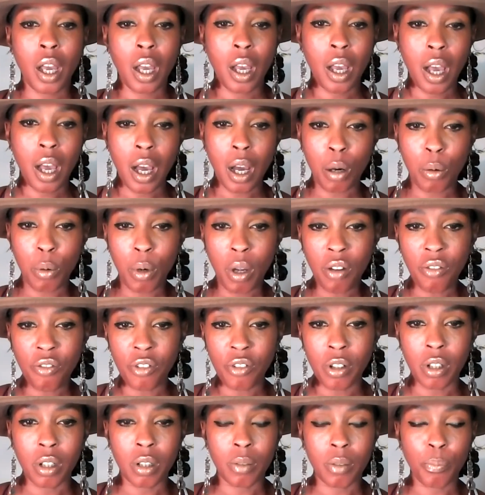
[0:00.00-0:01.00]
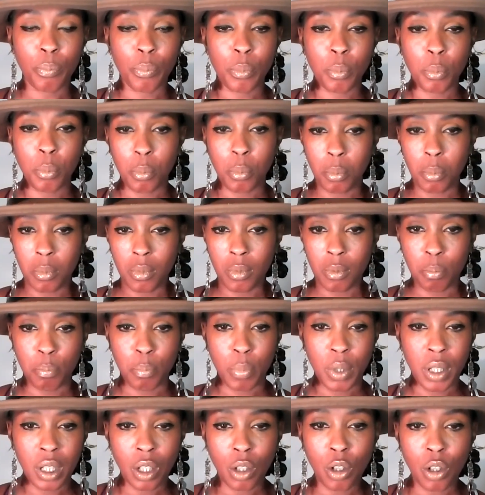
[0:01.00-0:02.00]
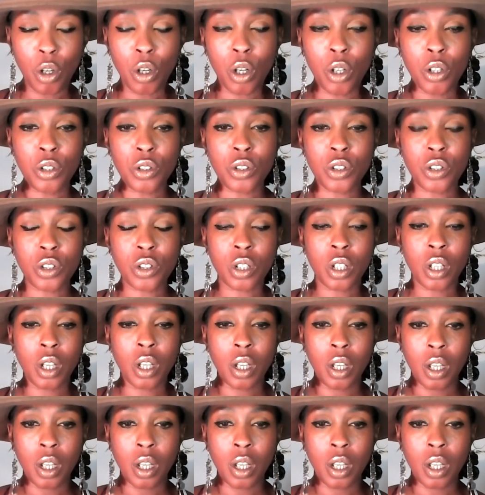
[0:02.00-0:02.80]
However, because